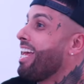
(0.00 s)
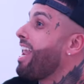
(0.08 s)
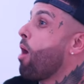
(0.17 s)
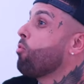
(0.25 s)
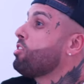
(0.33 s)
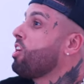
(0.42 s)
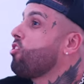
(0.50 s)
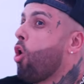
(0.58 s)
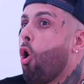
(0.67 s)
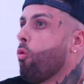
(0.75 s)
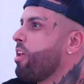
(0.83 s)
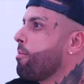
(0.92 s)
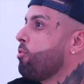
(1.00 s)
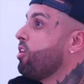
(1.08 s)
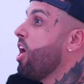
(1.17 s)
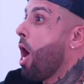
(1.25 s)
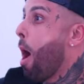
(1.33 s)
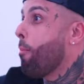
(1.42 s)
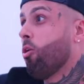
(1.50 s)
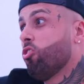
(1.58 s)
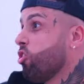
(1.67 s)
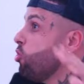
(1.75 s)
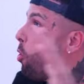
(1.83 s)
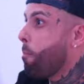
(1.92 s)
then I would tell the whole neighborhood, I'm, on,
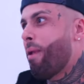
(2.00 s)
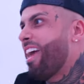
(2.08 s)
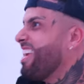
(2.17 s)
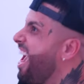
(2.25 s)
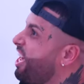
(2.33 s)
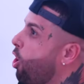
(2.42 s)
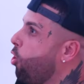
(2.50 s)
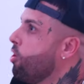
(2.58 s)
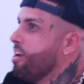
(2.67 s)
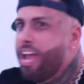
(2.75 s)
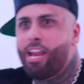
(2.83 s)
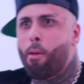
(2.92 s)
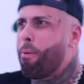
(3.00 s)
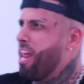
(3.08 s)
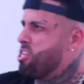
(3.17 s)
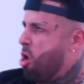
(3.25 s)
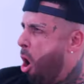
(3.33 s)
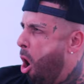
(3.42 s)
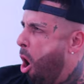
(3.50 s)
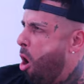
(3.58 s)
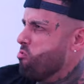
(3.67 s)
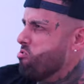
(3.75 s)
I'm the on new playero. And everybody, yo,